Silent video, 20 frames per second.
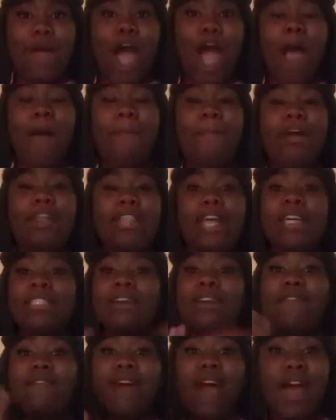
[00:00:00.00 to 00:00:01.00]
our birthdays
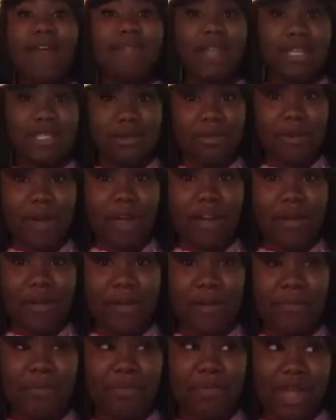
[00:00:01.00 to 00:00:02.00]
are 5 days apart.
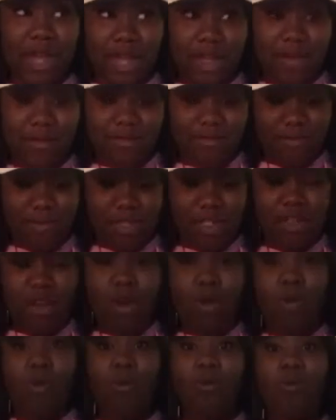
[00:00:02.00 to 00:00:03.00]
Like,
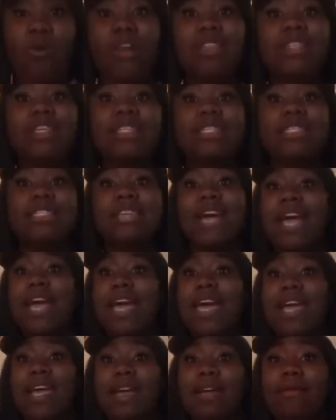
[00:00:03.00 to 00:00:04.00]
so we're the
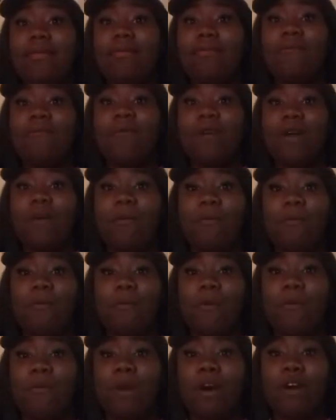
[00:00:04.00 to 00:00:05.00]
same, we're
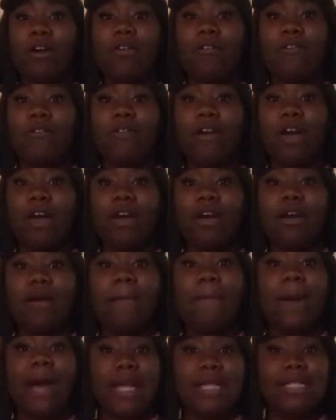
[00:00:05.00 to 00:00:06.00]
both
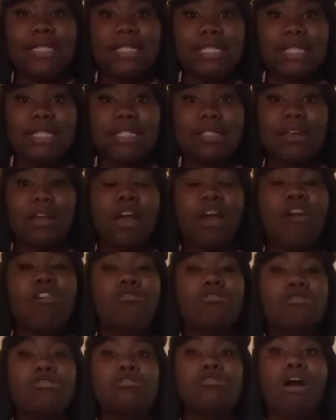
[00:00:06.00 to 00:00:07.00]
Pisces.
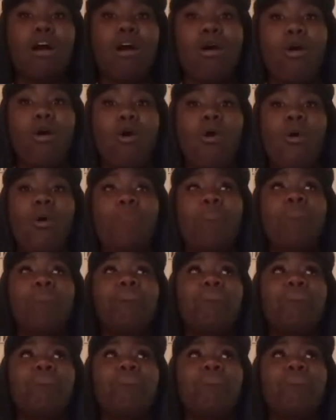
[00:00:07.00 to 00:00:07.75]
So